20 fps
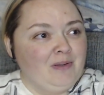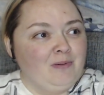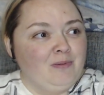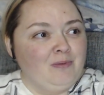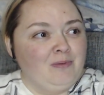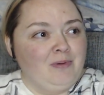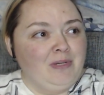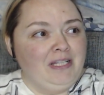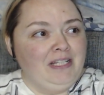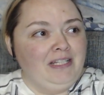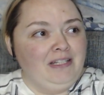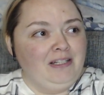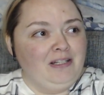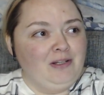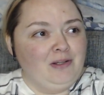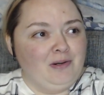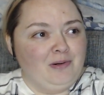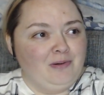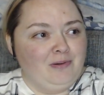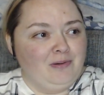Really
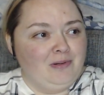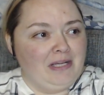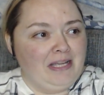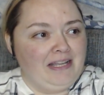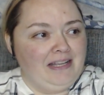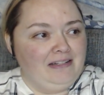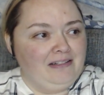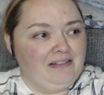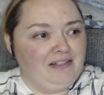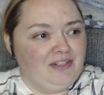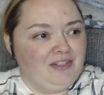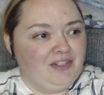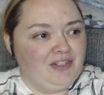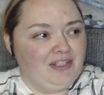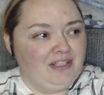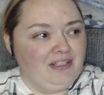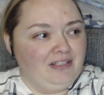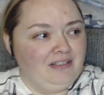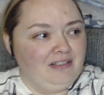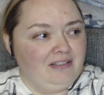low
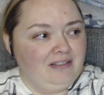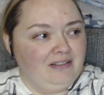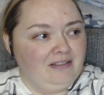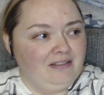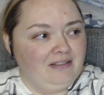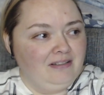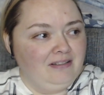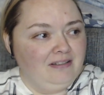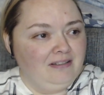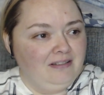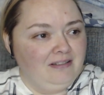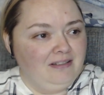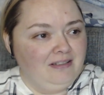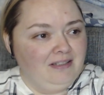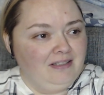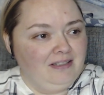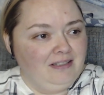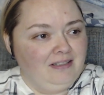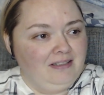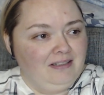energy.
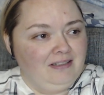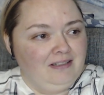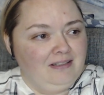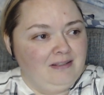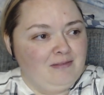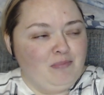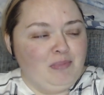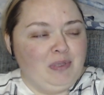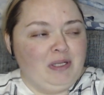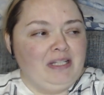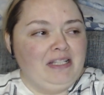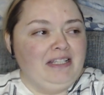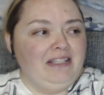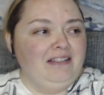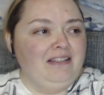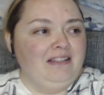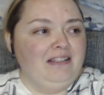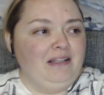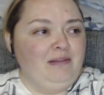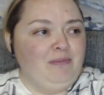
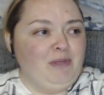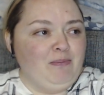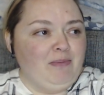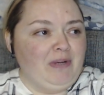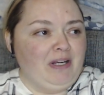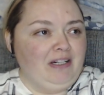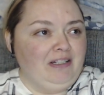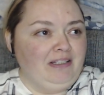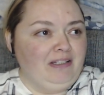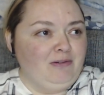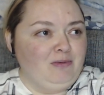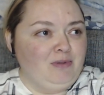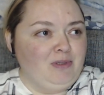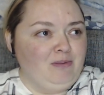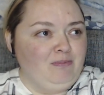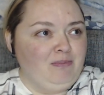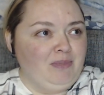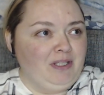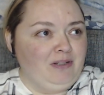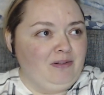Please tell me Martha
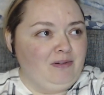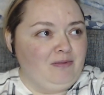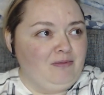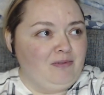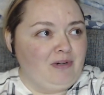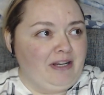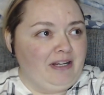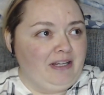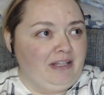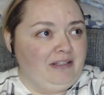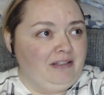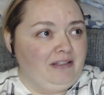will be all right.